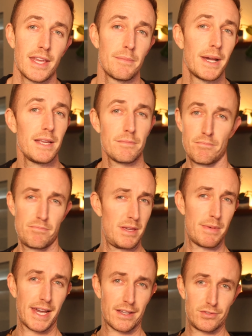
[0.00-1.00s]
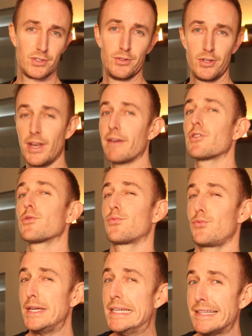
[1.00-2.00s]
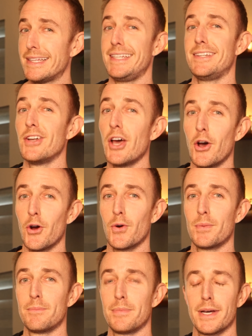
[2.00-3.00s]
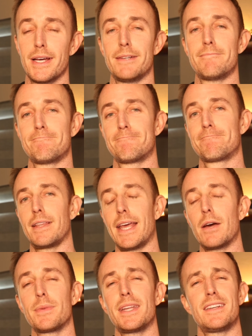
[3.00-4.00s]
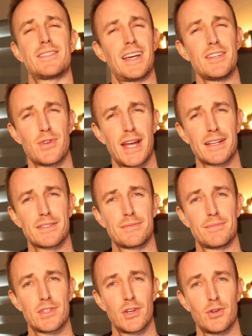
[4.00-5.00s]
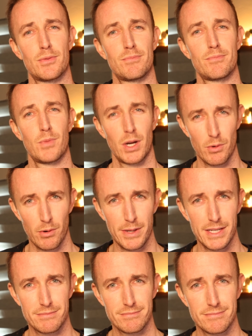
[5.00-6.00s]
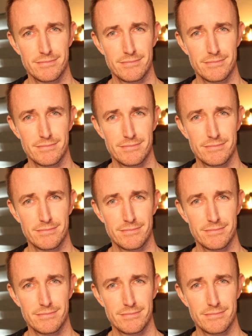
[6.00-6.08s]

They might be back soon. You never really know but now I'm getting sidetracked. So where were we?